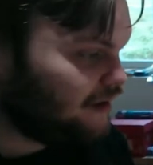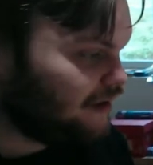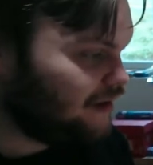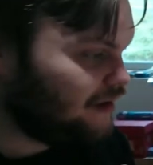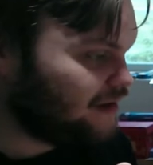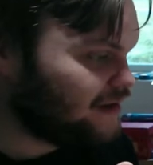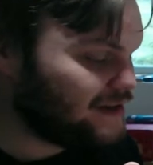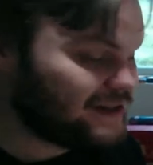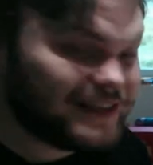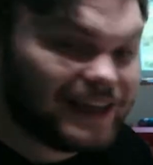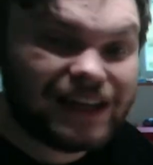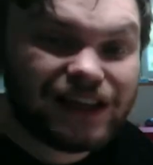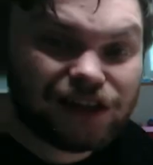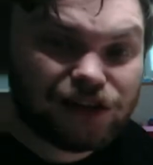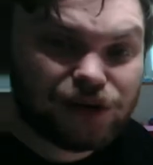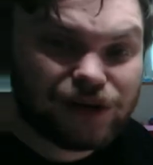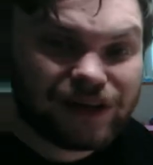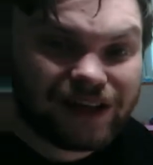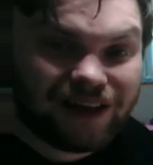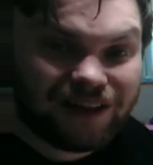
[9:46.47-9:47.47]
take a
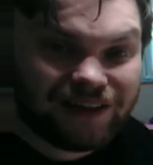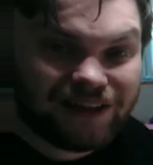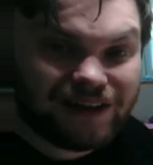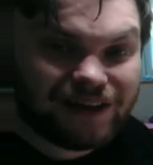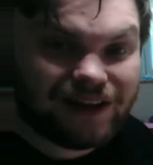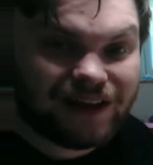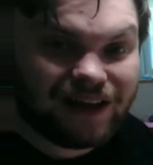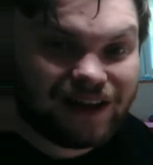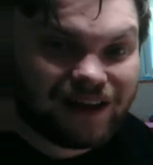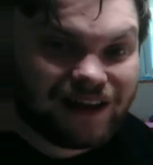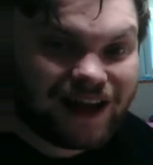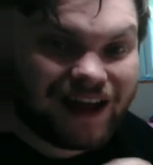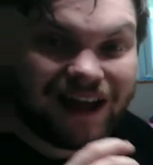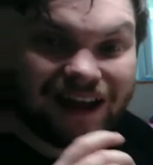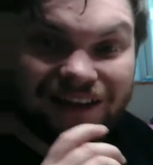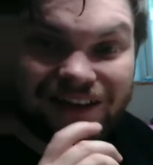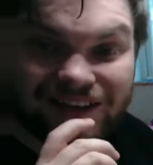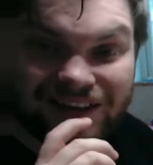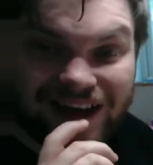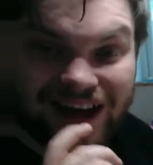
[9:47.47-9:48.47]
look at it
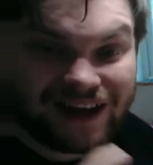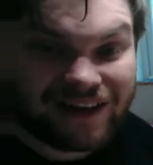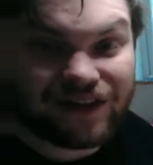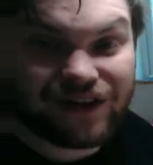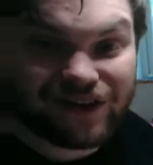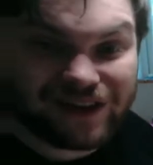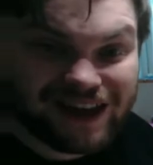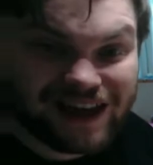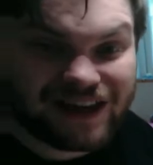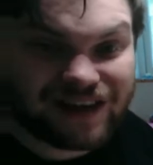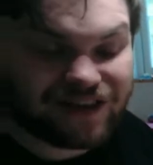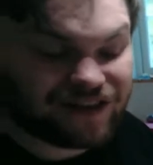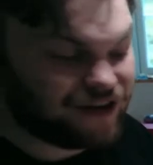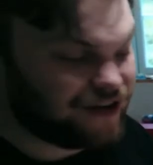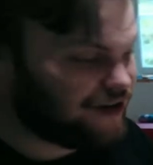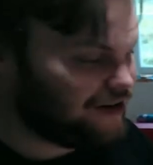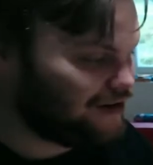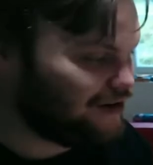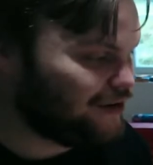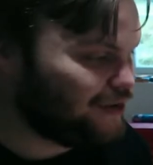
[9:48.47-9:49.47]
and at their
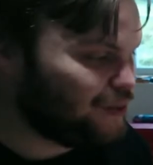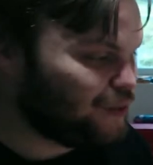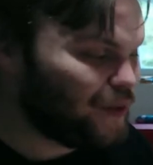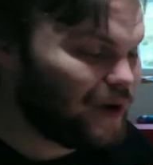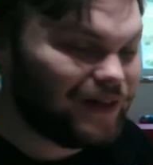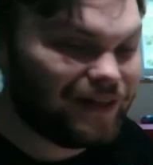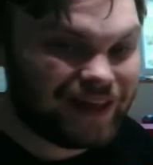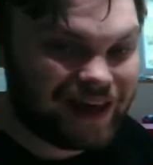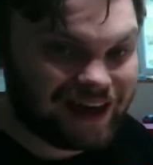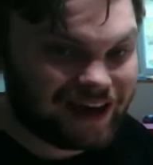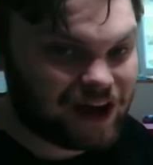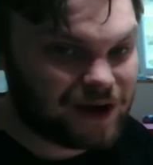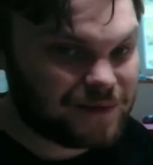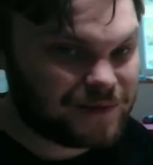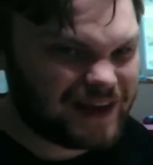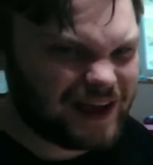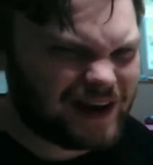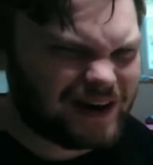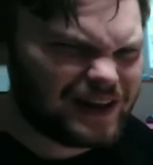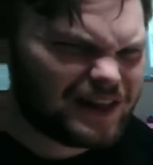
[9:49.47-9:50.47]
Kickstarter when that comes
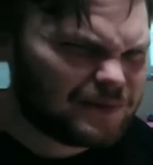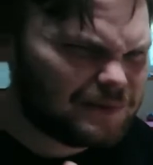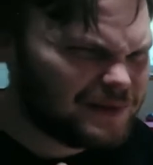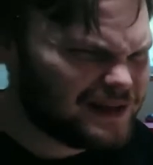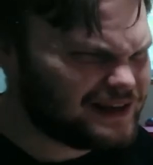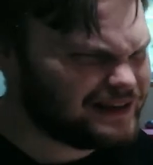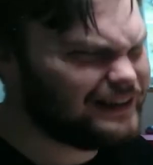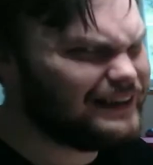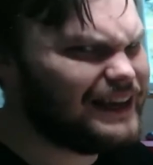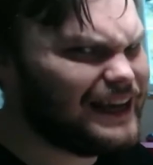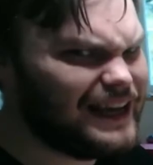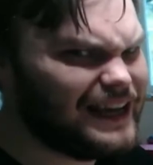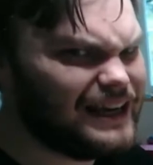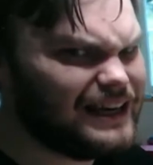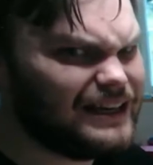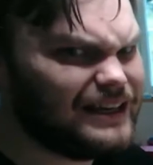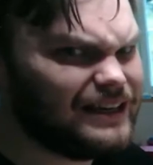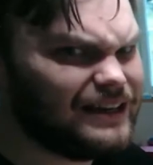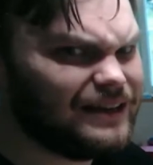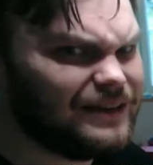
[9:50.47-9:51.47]
out. It's been delayed
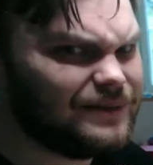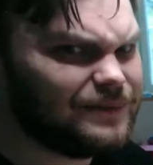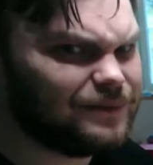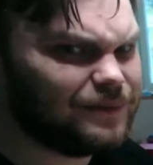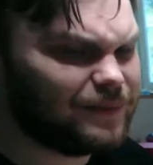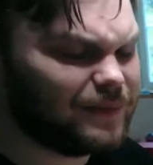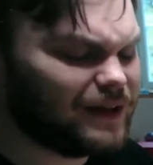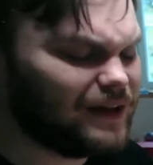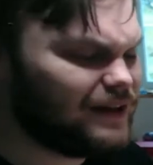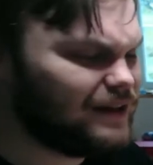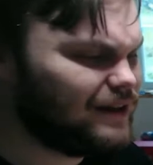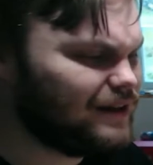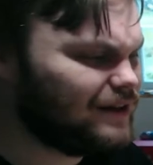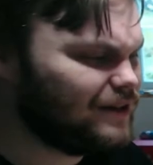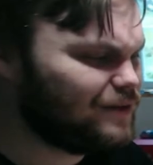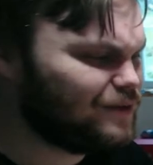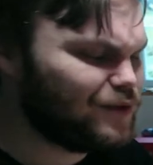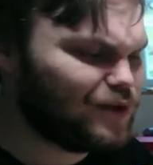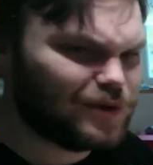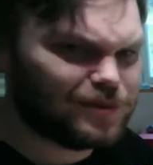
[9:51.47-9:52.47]

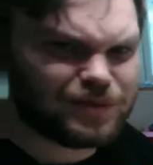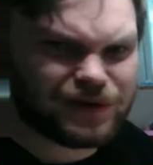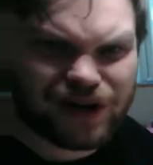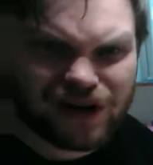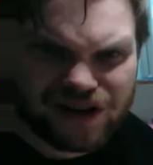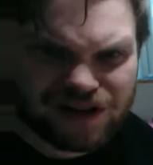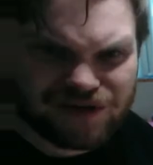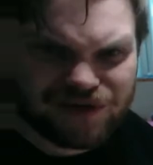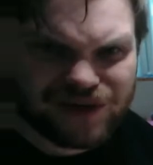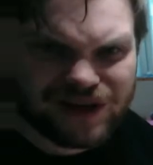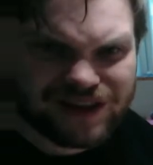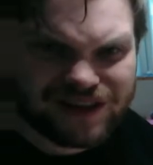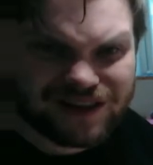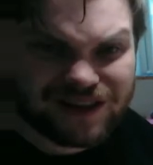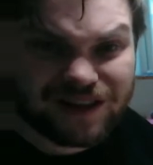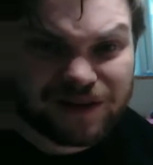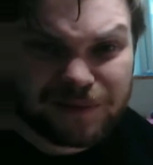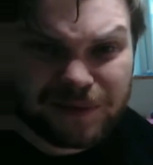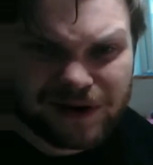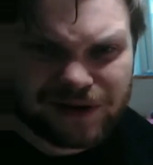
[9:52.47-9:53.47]
for production reasons
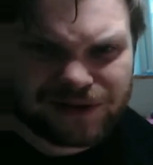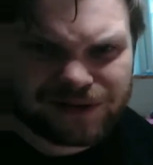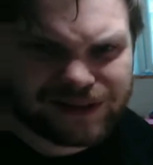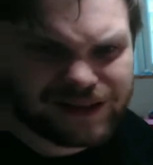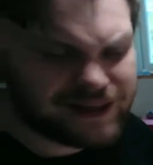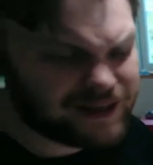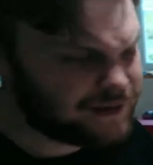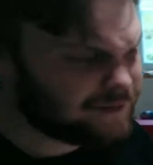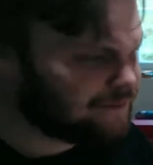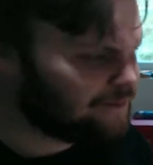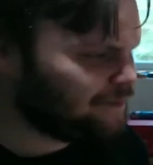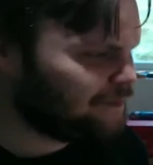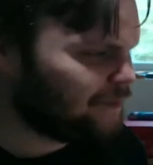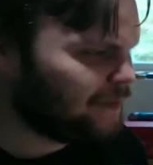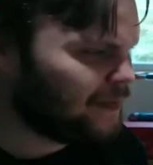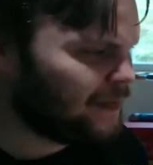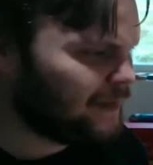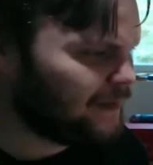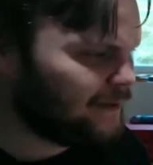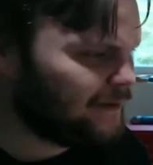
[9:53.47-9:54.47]
apparently,
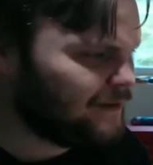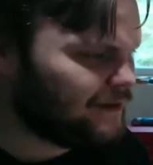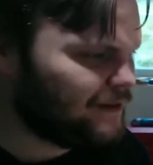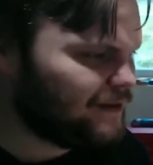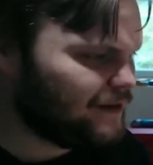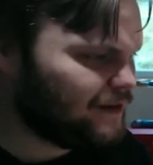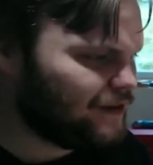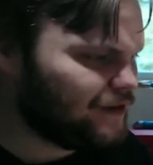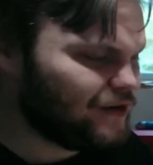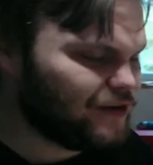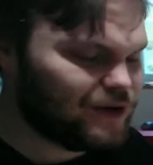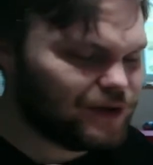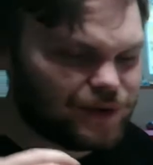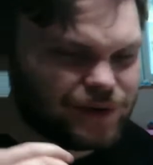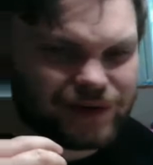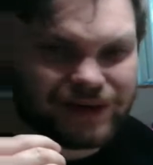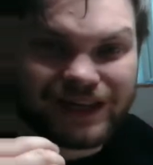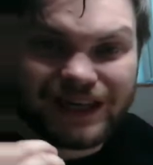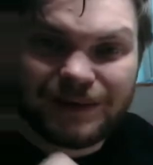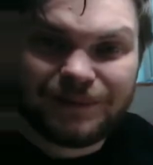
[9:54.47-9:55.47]
so
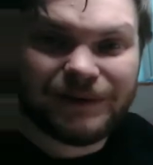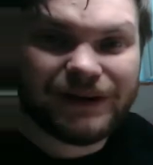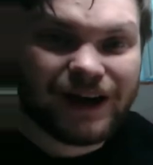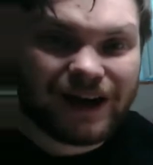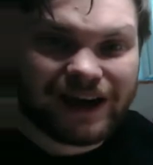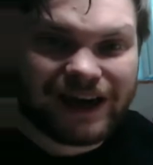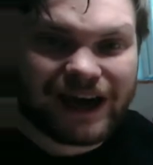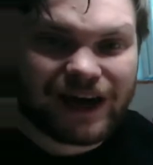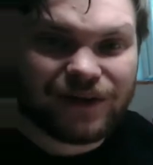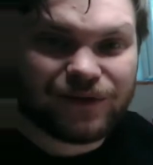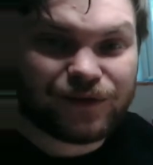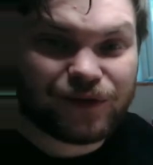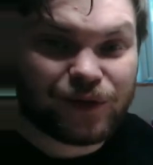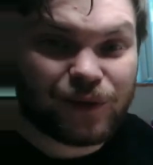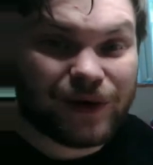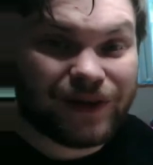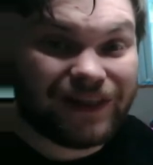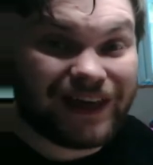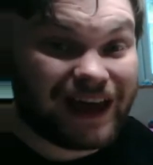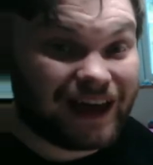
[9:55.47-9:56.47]
keep an eye out for
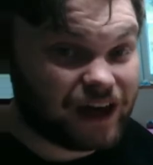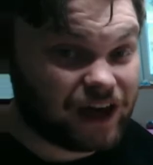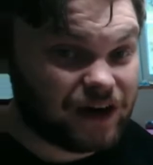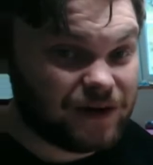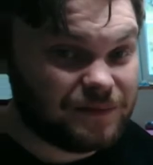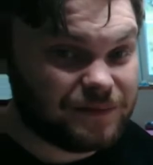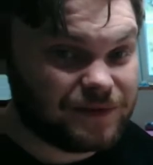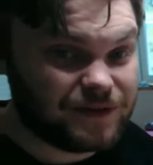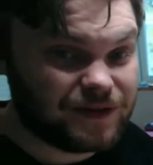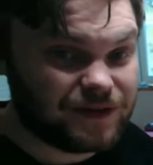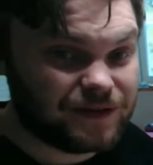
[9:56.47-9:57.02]
when that comes.